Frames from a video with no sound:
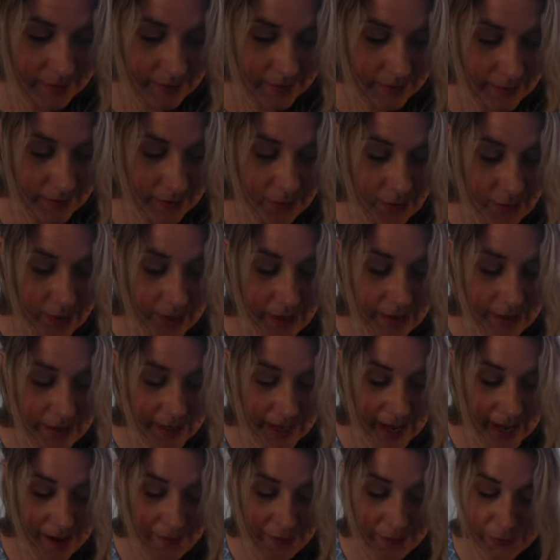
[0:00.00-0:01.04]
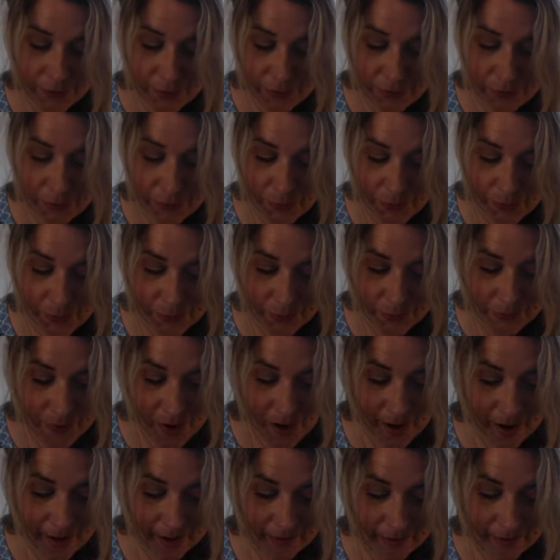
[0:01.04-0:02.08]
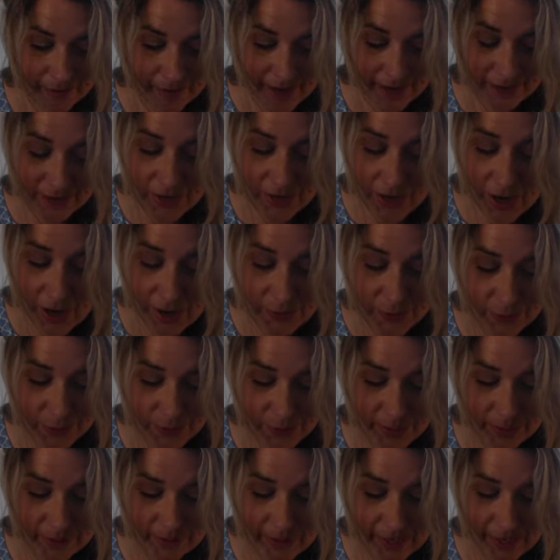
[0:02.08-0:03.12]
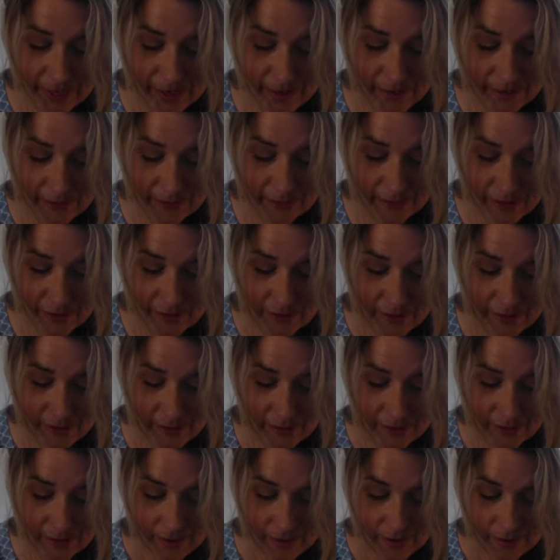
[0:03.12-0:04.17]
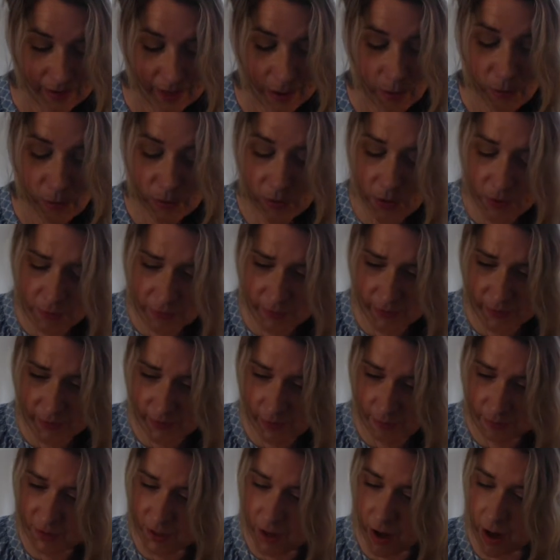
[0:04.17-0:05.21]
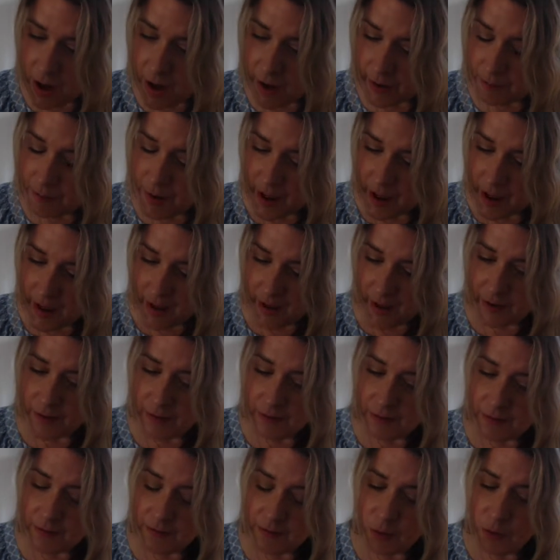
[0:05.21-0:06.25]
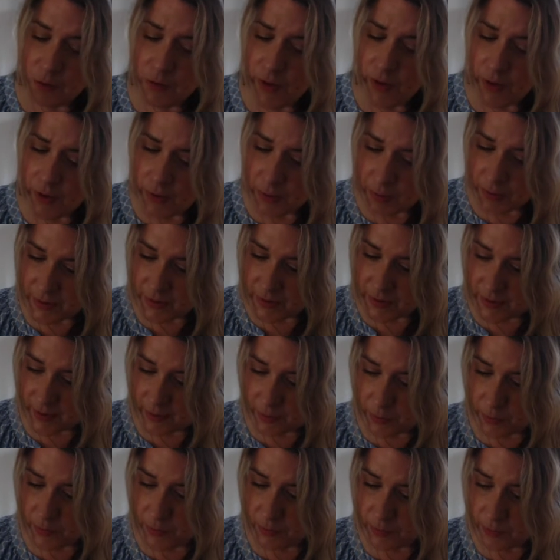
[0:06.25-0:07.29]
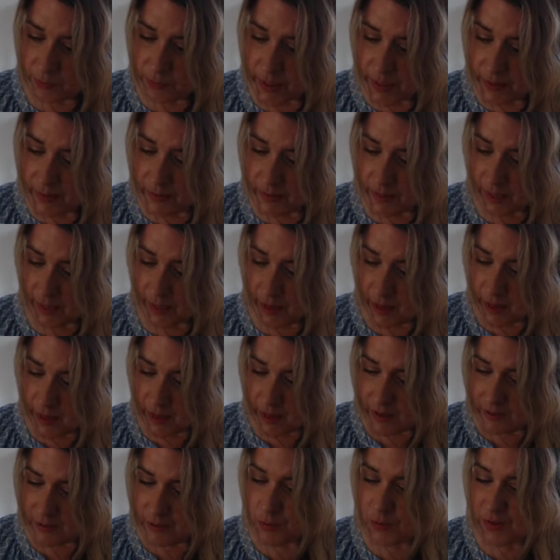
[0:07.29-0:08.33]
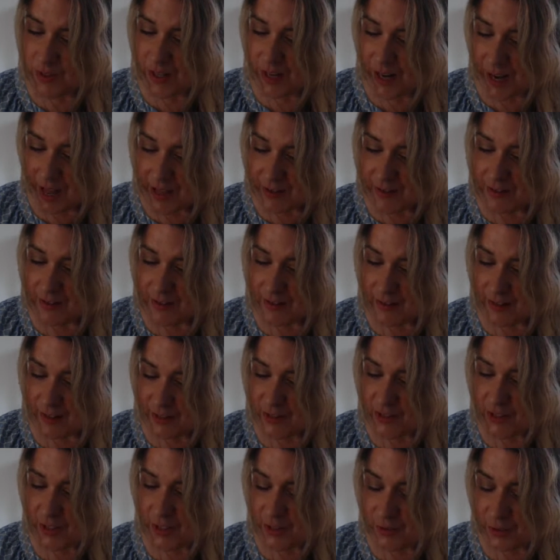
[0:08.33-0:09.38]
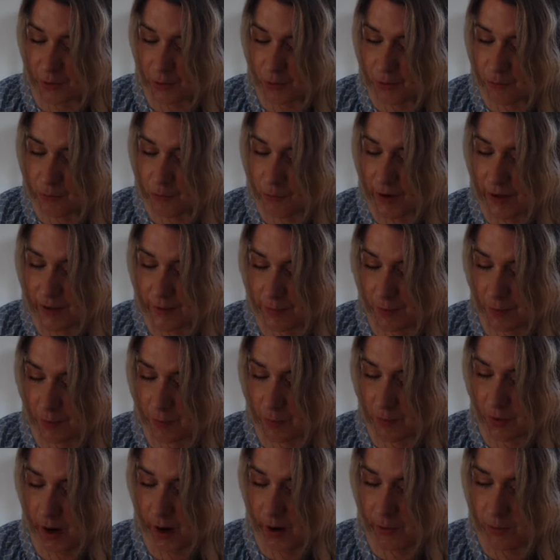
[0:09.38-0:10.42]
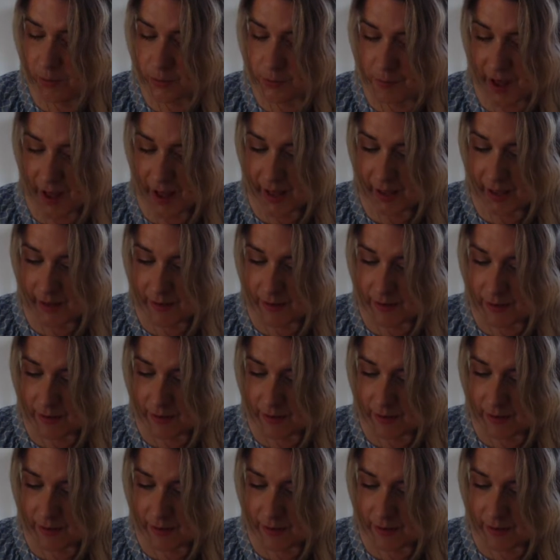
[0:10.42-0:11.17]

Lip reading: The stranger gave a small smile and turned on his heel. He was gone for some time, and although the princess was freezing, she was glad to think she had got rid of the proud man.